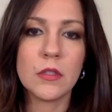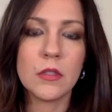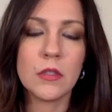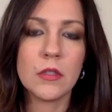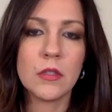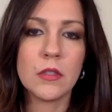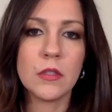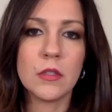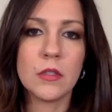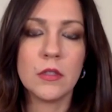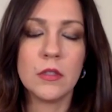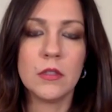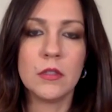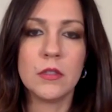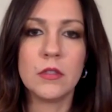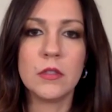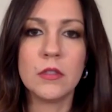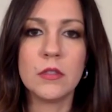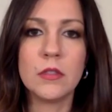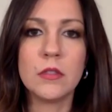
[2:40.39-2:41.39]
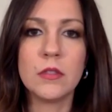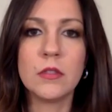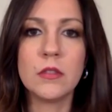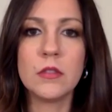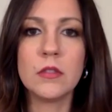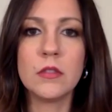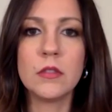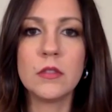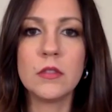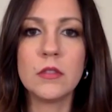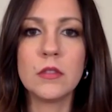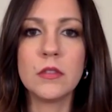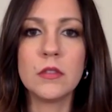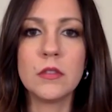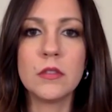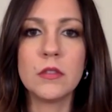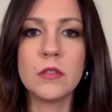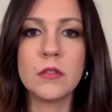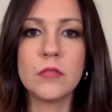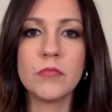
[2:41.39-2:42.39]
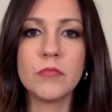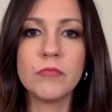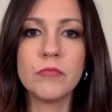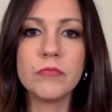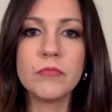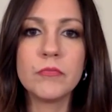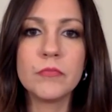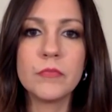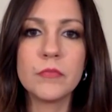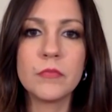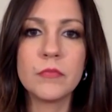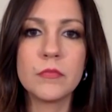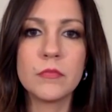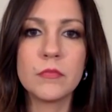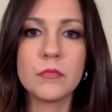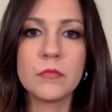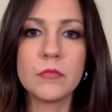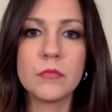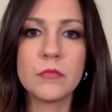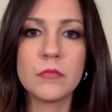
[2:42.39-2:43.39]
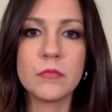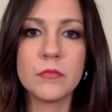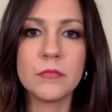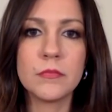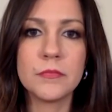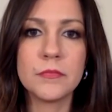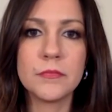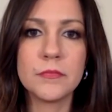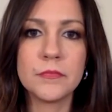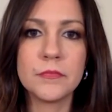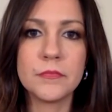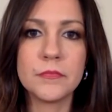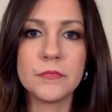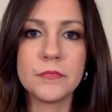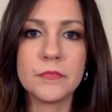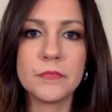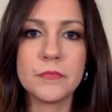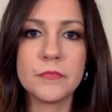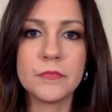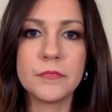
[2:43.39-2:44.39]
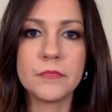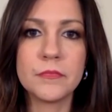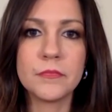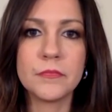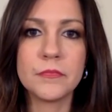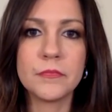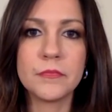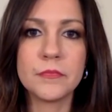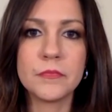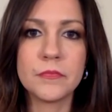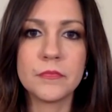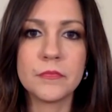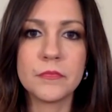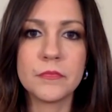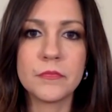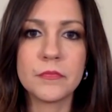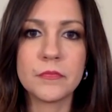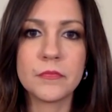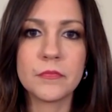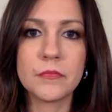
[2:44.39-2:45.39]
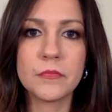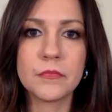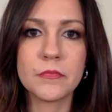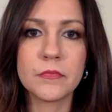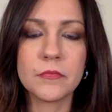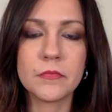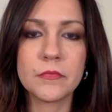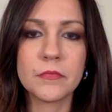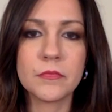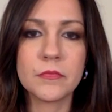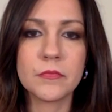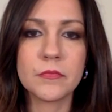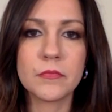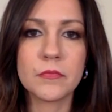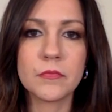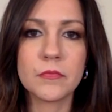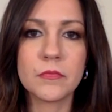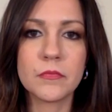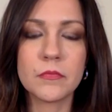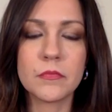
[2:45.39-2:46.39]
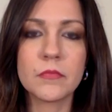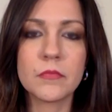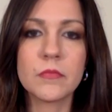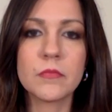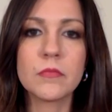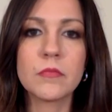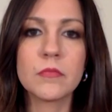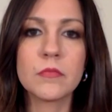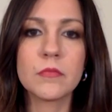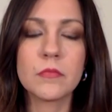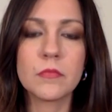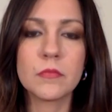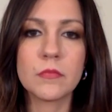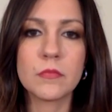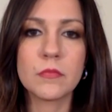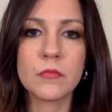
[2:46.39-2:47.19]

(not speaking)